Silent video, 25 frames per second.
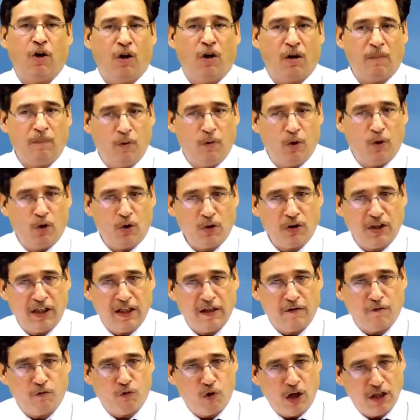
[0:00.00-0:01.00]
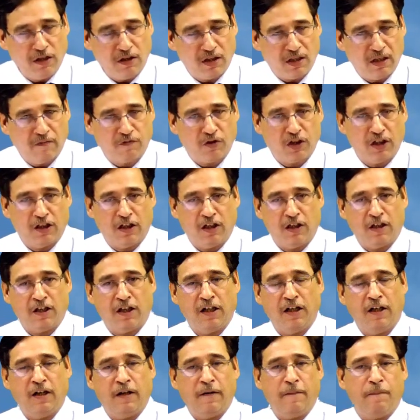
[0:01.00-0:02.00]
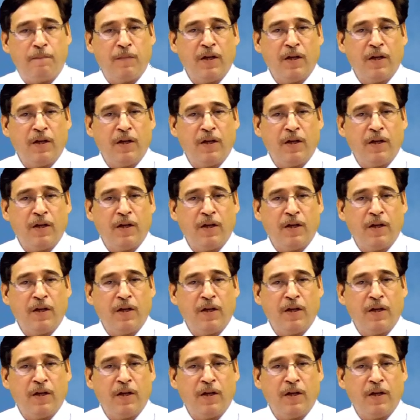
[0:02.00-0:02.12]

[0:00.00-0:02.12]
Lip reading: or more than one subsidiary,